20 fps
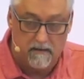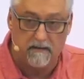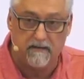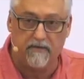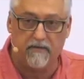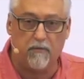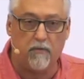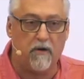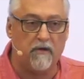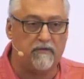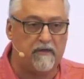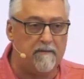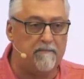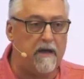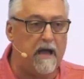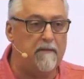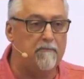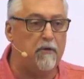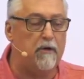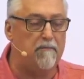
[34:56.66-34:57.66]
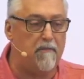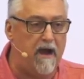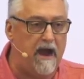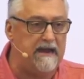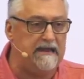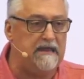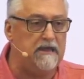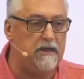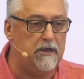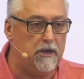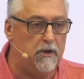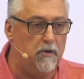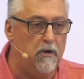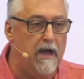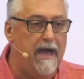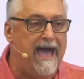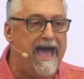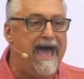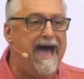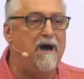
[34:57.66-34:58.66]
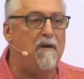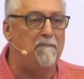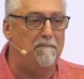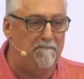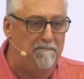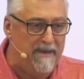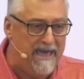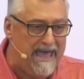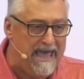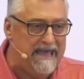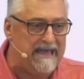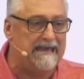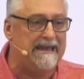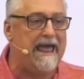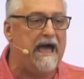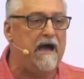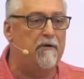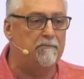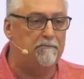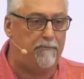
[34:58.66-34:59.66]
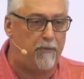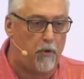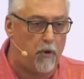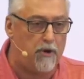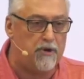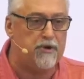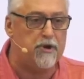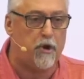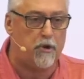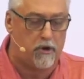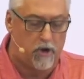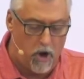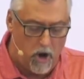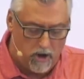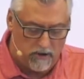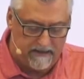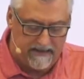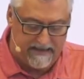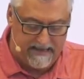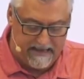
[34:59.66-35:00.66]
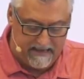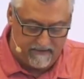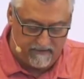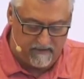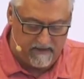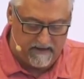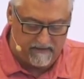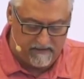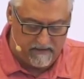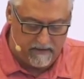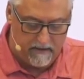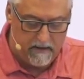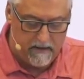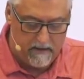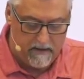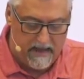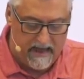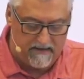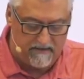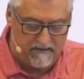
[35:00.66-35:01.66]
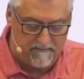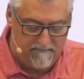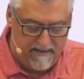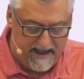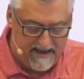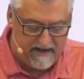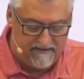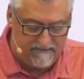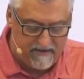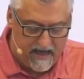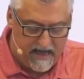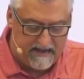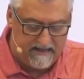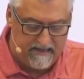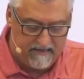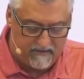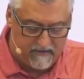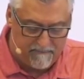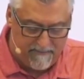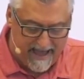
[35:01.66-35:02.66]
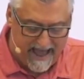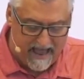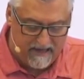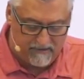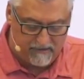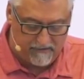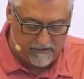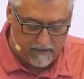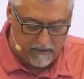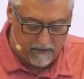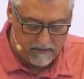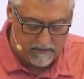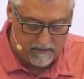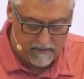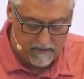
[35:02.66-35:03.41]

in other words, I'm, I'm reminding you how big and how important your calling is as a, as a man of God and as a pastor.